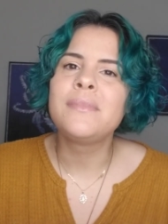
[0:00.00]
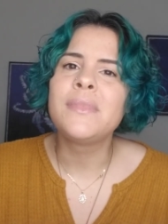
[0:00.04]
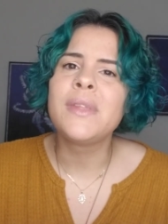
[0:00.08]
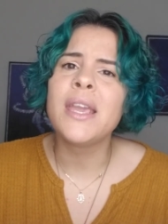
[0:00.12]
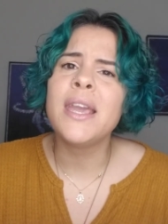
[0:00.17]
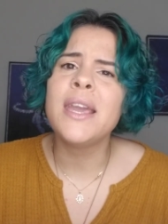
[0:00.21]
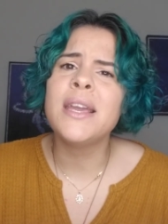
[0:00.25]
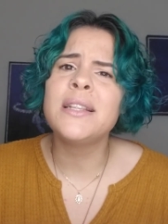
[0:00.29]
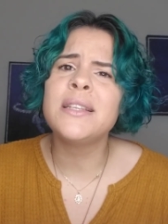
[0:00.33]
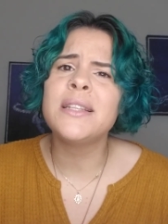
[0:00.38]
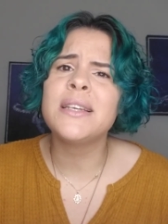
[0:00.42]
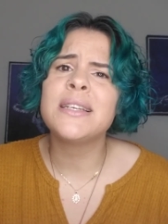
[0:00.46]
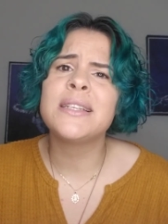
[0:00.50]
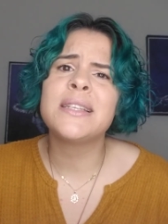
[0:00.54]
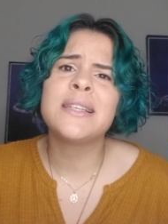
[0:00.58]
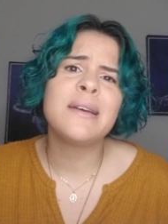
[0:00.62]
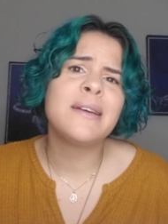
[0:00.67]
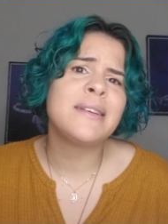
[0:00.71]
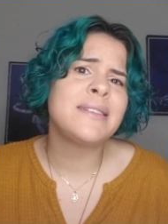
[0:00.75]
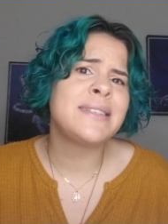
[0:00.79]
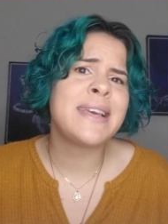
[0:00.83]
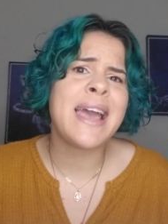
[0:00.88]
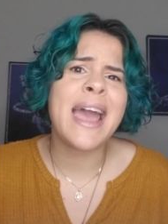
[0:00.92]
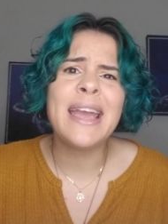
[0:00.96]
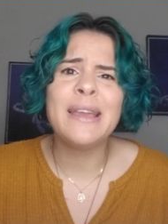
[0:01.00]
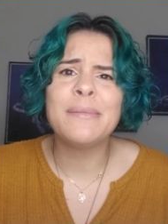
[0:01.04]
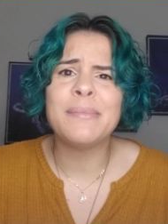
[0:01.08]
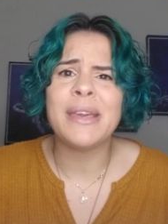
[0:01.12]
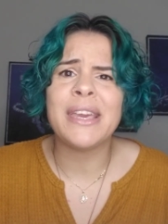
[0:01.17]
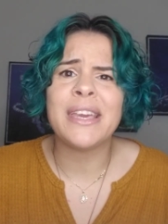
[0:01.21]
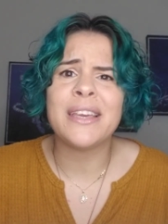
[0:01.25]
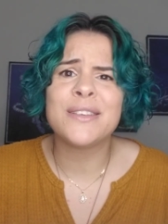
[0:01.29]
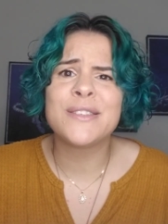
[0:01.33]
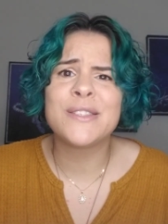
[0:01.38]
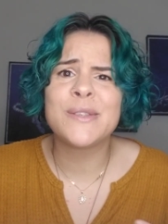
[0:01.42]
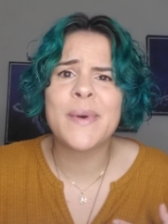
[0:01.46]
And tag
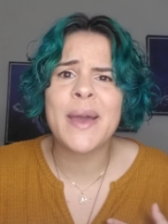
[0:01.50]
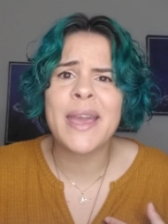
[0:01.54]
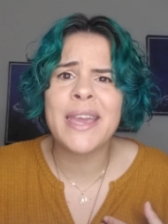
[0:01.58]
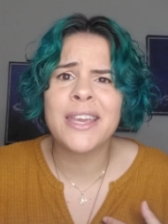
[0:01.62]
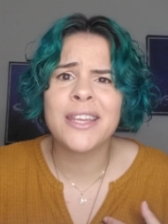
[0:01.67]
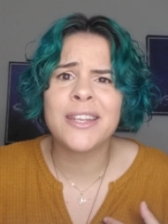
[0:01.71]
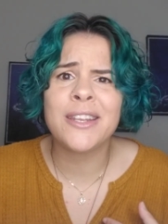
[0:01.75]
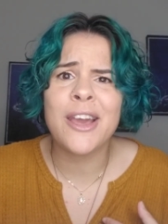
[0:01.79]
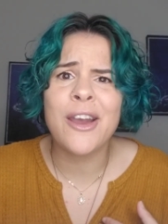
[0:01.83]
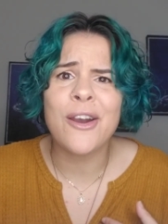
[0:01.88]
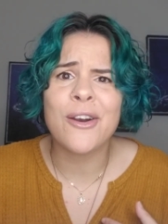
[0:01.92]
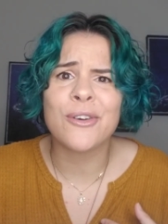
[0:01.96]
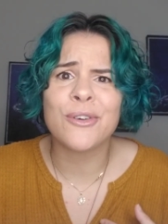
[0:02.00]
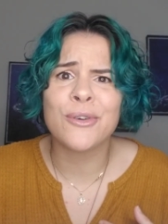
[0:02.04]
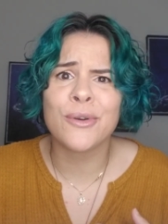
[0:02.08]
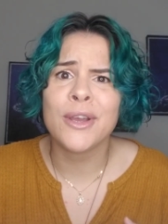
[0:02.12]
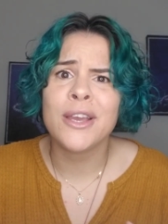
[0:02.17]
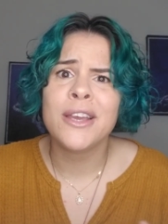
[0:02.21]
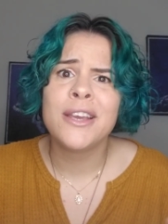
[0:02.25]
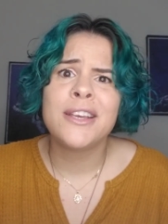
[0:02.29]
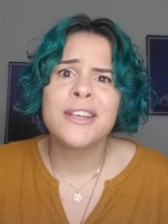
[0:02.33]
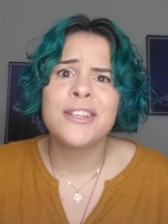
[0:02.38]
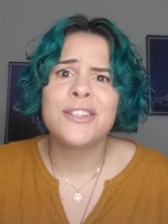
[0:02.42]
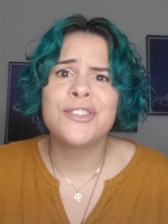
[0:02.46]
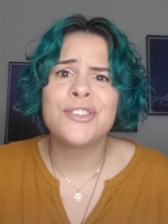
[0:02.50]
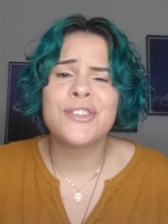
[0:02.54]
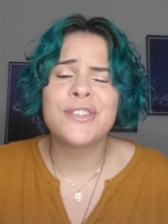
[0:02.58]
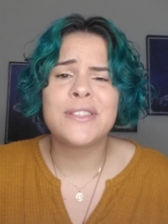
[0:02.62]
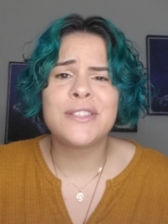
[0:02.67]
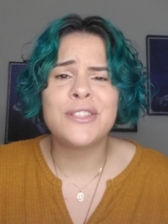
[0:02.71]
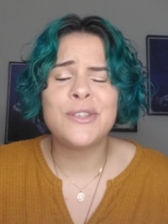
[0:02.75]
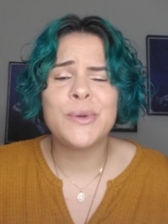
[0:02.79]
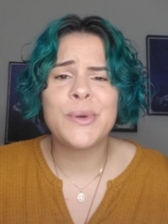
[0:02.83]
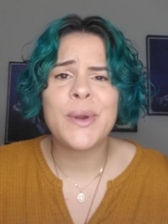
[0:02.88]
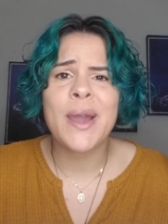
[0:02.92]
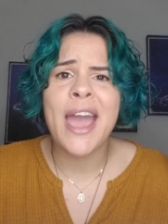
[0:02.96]
me so I can know. Just
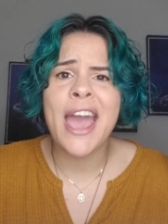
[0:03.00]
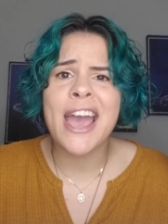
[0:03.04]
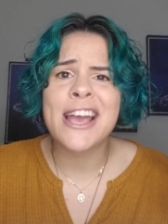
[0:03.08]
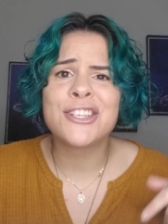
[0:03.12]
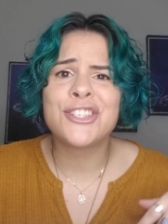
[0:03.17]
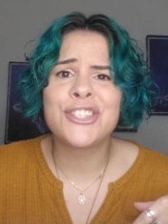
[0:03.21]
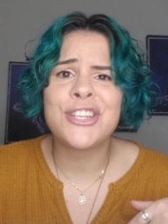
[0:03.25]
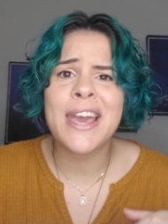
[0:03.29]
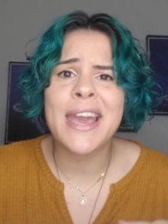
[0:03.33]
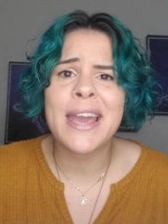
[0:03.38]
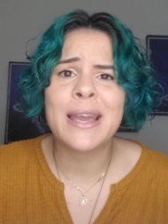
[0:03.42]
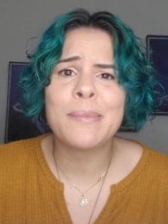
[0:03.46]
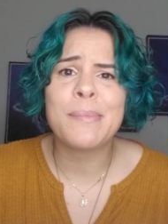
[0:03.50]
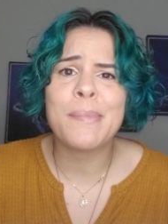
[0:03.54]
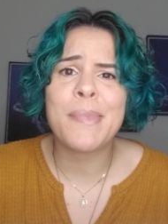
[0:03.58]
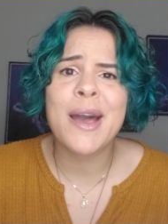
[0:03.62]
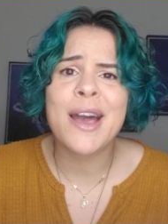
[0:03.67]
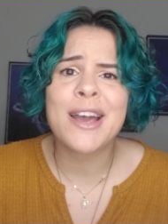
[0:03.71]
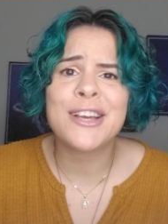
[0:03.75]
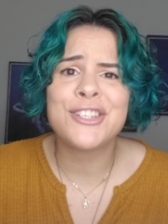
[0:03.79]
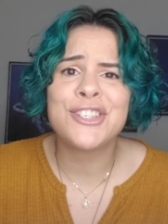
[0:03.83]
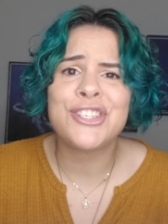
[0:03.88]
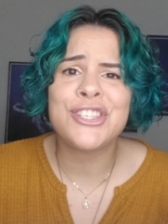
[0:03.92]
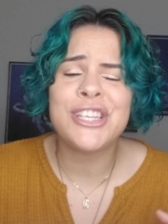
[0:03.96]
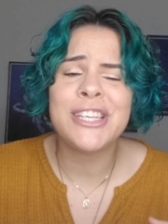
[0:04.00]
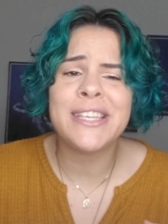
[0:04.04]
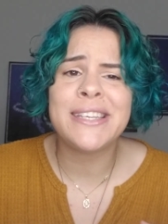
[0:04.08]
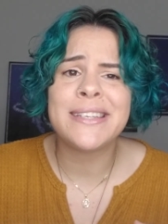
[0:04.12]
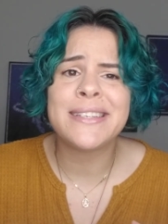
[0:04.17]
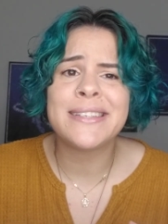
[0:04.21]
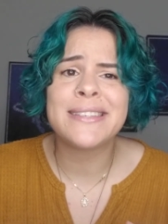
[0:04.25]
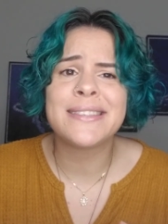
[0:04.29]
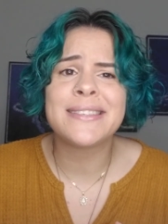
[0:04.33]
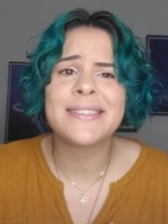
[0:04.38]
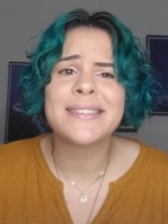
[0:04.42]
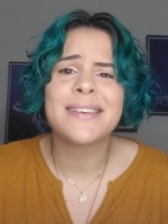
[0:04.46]
do hashtag
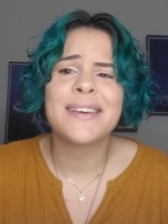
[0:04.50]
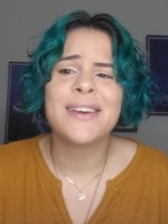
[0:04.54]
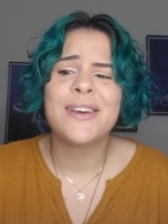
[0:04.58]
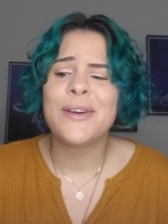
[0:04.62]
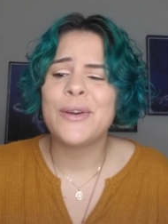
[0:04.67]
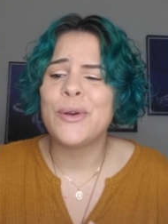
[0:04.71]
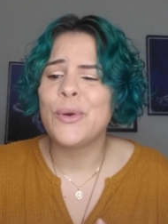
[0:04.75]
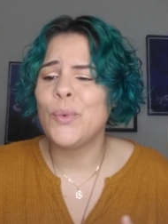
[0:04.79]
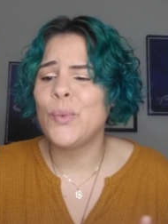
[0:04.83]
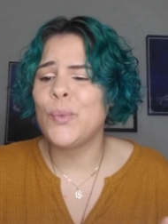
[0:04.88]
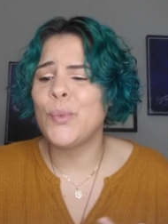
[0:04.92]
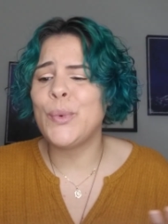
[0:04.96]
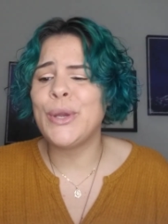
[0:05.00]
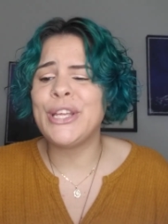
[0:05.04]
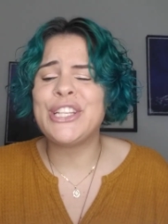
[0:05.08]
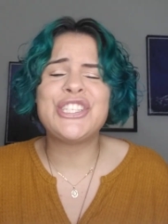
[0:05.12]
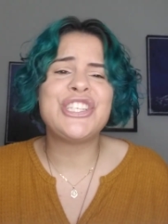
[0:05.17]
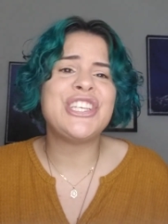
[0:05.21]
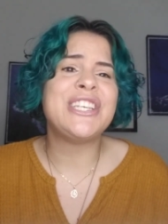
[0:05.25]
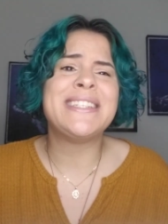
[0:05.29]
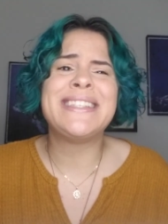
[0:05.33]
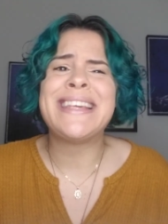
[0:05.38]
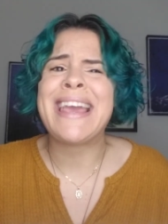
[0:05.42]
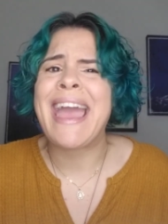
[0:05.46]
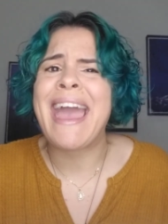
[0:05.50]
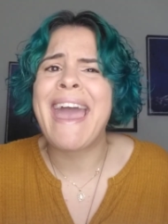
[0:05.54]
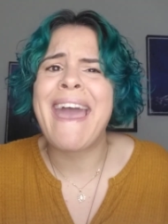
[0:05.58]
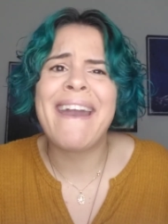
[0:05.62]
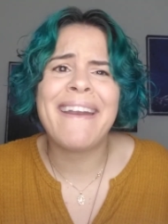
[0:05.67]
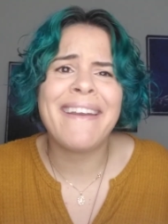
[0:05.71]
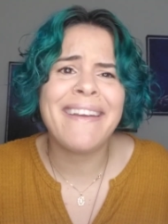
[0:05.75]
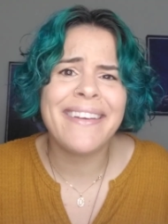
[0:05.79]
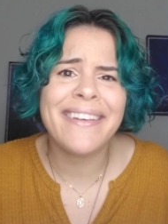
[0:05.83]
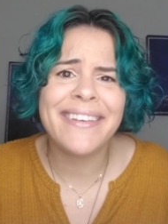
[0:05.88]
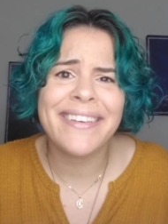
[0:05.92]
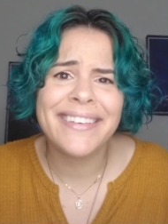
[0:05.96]
Paunchy's witchy
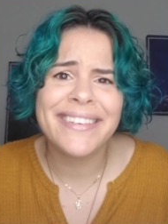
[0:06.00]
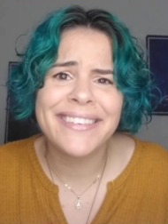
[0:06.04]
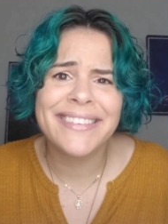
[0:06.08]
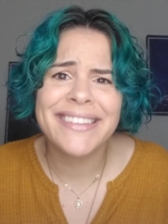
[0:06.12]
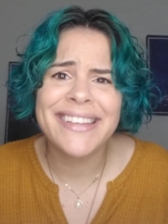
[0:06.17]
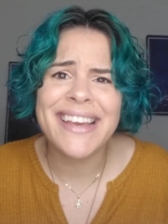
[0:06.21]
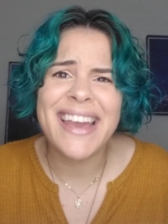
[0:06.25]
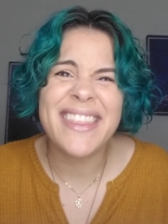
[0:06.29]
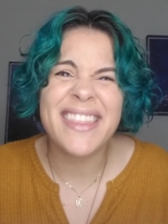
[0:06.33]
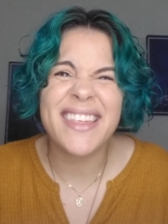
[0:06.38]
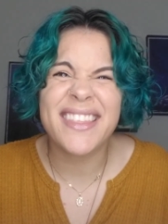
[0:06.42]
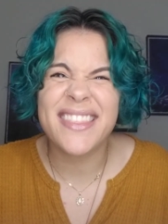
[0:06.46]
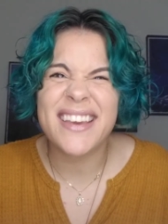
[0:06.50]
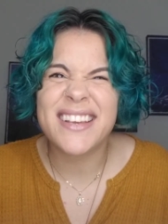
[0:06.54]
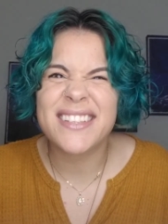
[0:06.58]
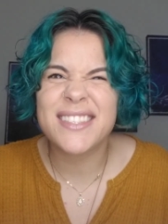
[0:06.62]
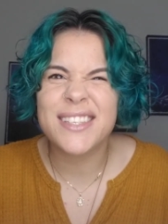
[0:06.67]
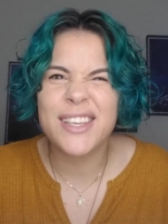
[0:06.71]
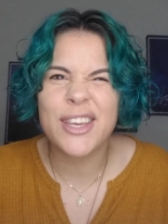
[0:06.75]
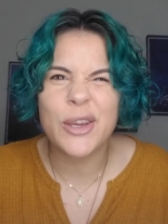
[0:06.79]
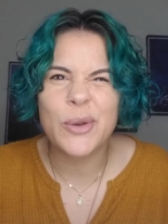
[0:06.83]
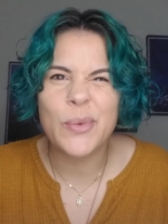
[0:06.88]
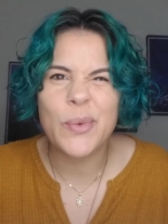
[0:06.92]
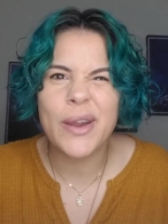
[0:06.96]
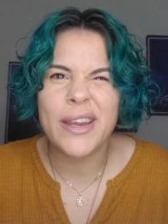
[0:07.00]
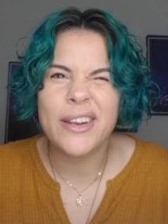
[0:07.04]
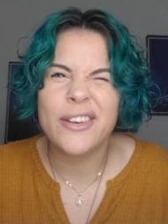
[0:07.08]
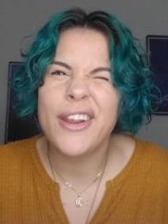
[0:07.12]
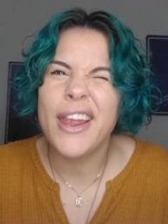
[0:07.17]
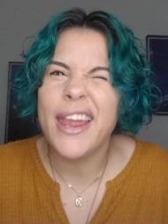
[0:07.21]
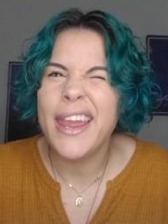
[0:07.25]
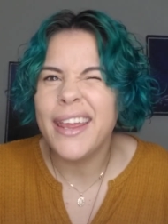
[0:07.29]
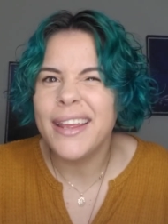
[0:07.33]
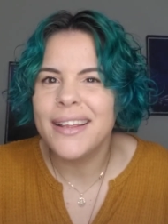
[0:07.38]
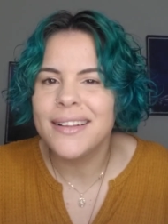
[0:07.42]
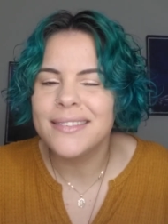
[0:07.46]
tag. I think that's a good one,
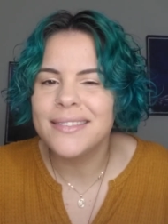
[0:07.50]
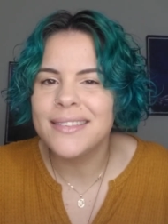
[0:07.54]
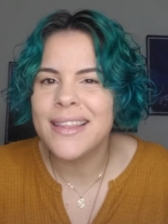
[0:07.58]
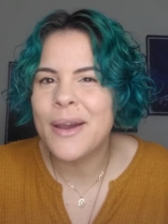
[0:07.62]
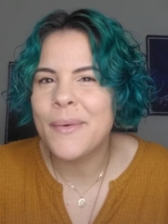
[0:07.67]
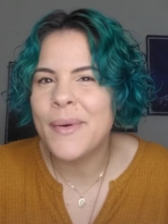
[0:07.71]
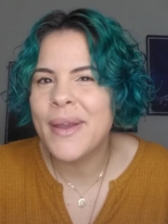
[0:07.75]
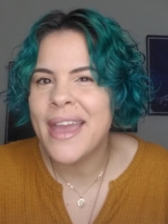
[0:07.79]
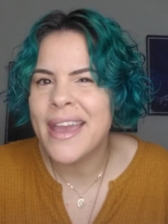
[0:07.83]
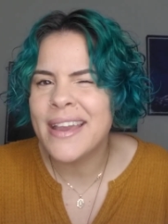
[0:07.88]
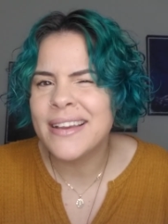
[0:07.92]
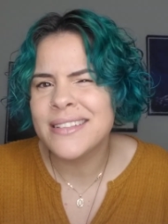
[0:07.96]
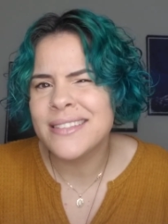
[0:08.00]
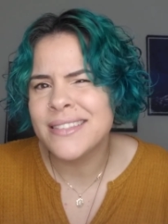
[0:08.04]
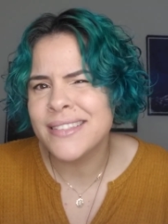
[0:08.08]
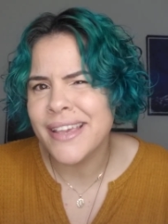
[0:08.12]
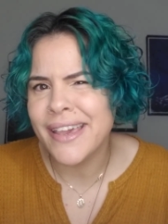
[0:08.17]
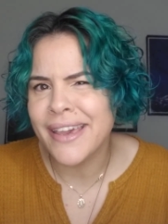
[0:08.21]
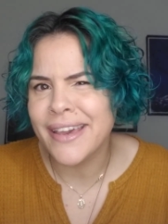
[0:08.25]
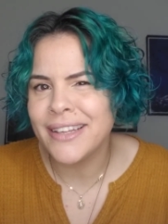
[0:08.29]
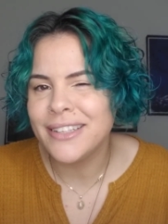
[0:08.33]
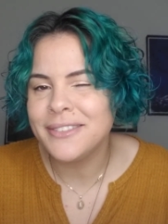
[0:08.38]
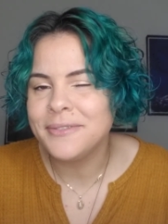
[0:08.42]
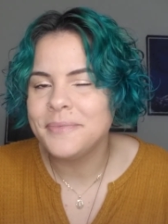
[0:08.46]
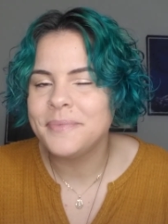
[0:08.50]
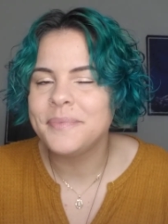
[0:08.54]
right? That way I can see it.